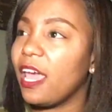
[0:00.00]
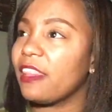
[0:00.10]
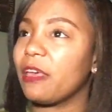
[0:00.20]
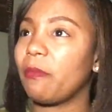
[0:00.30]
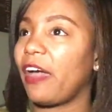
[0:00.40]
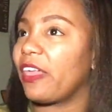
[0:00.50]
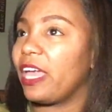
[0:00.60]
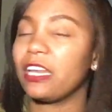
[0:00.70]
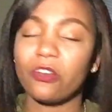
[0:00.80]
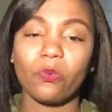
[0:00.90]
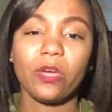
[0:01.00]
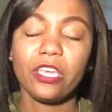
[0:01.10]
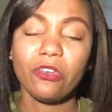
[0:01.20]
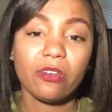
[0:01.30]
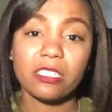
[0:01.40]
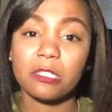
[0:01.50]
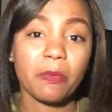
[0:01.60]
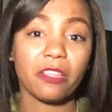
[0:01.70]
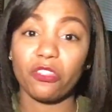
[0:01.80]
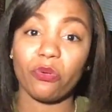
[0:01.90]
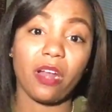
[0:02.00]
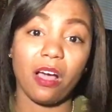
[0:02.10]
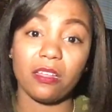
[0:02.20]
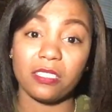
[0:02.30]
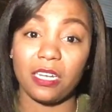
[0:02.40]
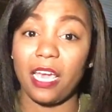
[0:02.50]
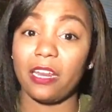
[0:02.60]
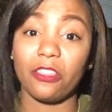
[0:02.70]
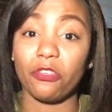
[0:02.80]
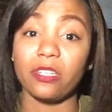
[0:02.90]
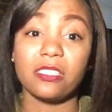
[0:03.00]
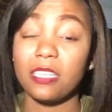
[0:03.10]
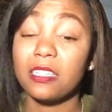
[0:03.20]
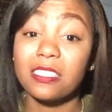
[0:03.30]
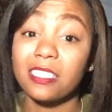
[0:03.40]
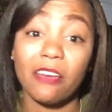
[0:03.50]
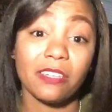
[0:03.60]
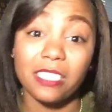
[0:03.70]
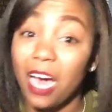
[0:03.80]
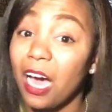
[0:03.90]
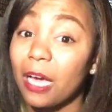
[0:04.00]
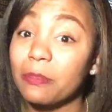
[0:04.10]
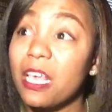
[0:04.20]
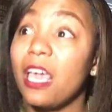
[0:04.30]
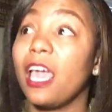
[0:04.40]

and then by the end of the week, you done spent $3.83 7 times,